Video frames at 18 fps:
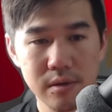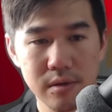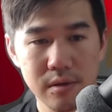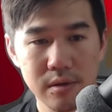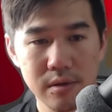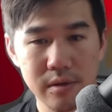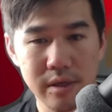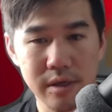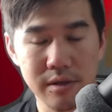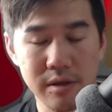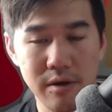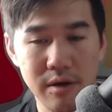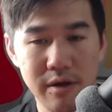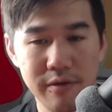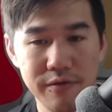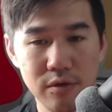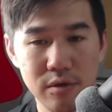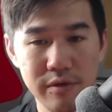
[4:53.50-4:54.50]
Now, there are a
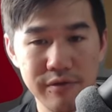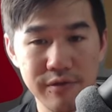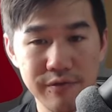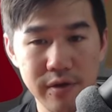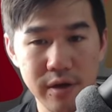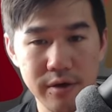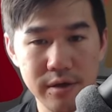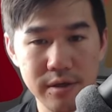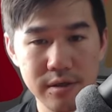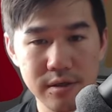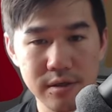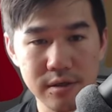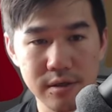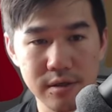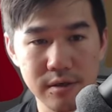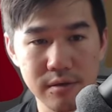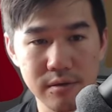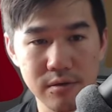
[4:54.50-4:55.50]
few different variants,
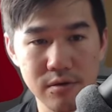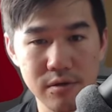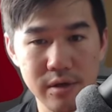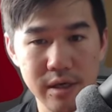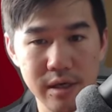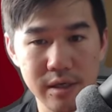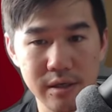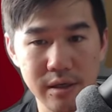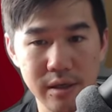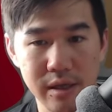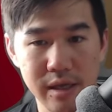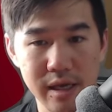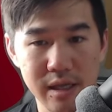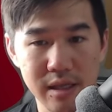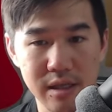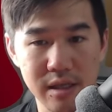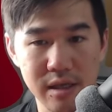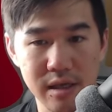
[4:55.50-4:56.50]
so you can
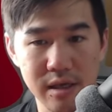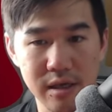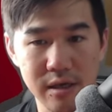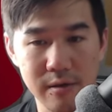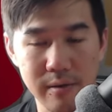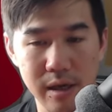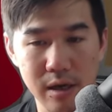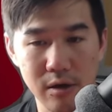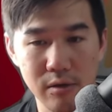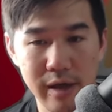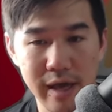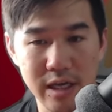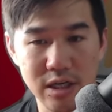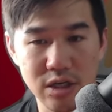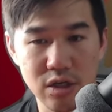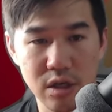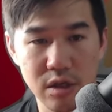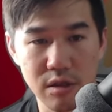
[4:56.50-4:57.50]
get the
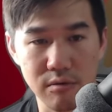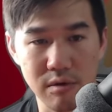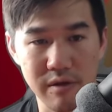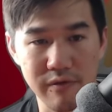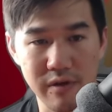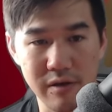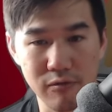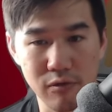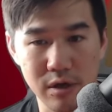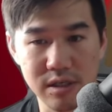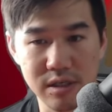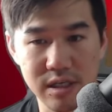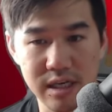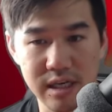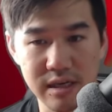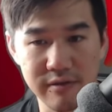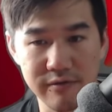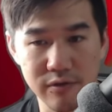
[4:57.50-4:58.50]

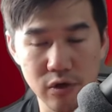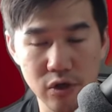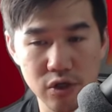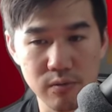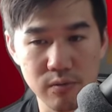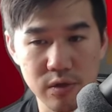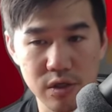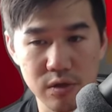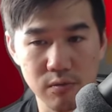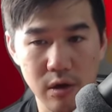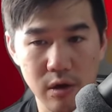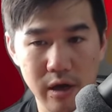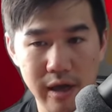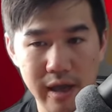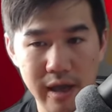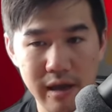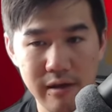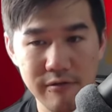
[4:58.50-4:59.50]
LH351D version, which is what I
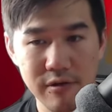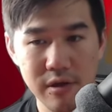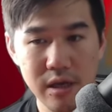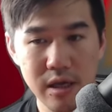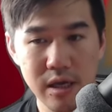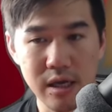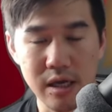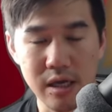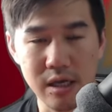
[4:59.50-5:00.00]
have, in